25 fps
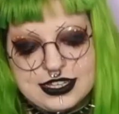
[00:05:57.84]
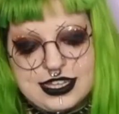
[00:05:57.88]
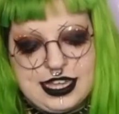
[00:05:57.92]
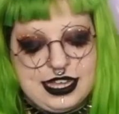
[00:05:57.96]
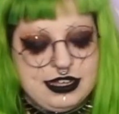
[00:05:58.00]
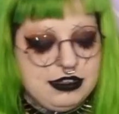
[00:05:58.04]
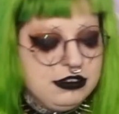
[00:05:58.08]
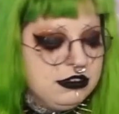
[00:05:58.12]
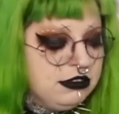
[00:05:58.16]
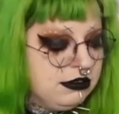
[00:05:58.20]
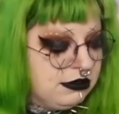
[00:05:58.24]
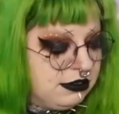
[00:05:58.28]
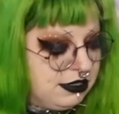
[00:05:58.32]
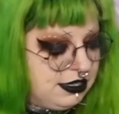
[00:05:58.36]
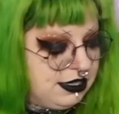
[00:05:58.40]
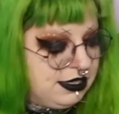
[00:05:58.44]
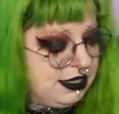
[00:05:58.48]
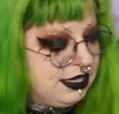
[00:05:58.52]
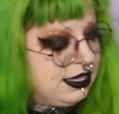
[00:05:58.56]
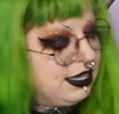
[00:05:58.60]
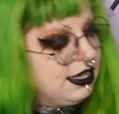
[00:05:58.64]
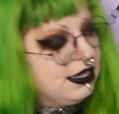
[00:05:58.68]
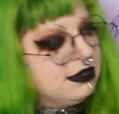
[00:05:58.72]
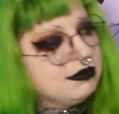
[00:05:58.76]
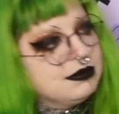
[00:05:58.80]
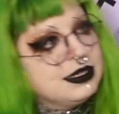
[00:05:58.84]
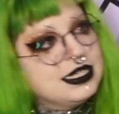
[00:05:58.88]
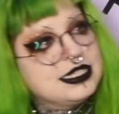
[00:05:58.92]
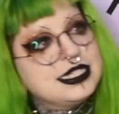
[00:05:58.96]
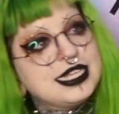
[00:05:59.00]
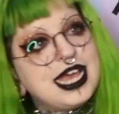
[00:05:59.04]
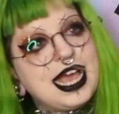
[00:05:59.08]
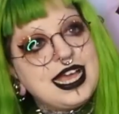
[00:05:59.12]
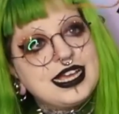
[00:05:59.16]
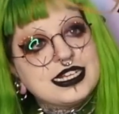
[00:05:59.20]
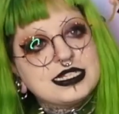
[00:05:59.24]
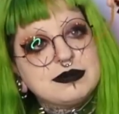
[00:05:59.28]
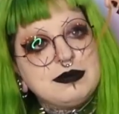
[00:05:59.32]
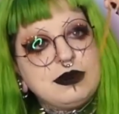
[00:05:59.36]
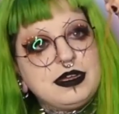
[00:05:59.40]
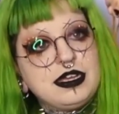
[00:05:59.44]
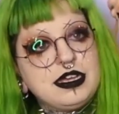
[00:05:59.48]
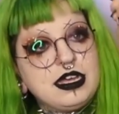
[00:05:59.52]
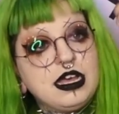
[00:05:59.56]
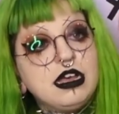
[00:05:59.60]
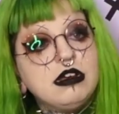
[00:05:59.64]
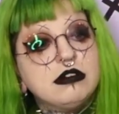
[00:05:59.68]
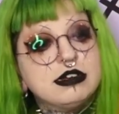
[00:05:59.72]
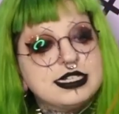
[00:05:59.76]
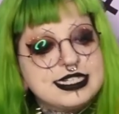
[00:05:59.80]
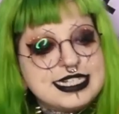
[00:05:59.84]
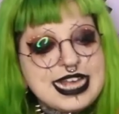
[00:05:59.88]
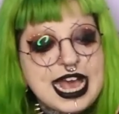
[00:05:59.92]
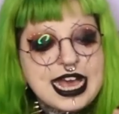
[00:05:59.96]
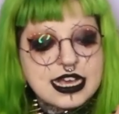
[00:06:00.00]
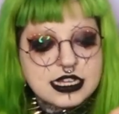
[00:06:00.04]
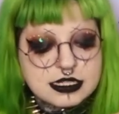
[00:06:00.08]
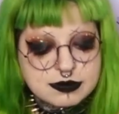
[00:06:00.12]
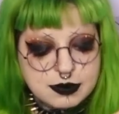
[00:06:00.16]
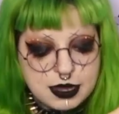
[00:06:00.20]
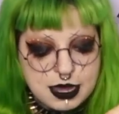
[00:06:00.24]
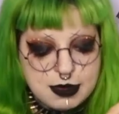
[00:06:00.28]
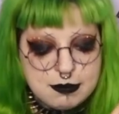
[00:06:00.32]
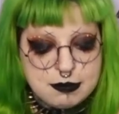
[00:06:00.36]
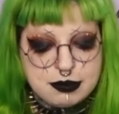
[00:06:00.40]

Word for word: okay, oh, I'm attacked by, oh, attacked by a